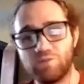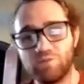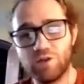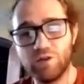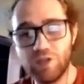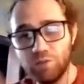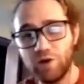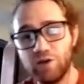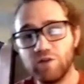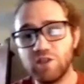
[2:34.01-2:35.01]
So at this
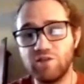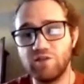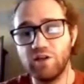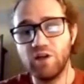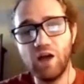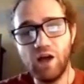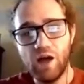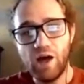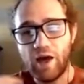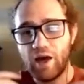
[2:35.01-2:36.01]
point, the receiver
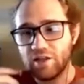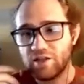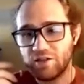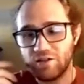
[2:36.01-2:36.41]
has